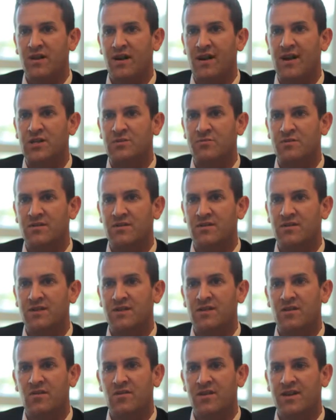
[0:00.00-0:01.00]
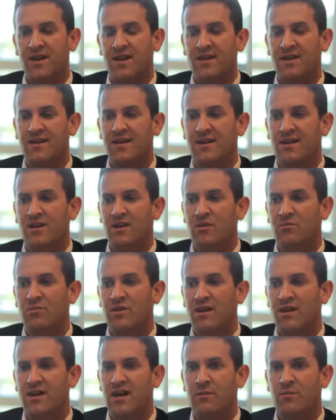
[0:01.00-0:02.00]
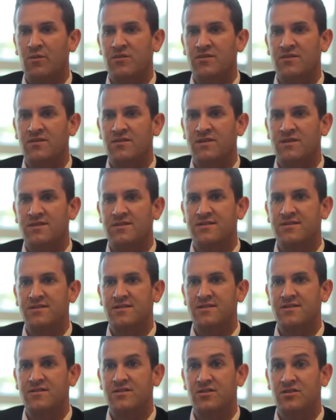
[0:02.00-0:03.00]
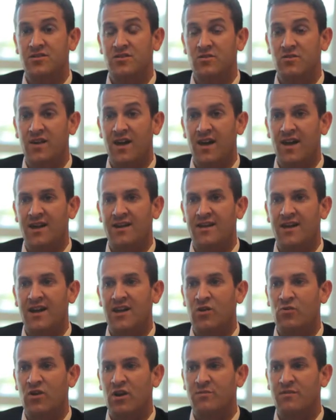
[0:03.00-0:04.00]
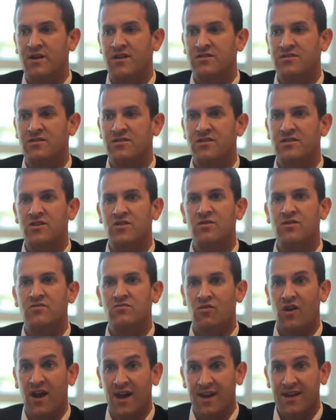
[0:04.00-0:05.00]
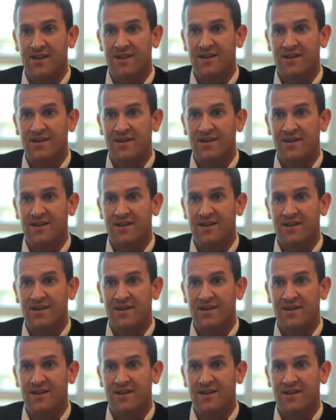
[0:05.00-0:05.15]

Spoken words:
hospital. You don't get many opportunities to do that, and you want to make sure you do it right.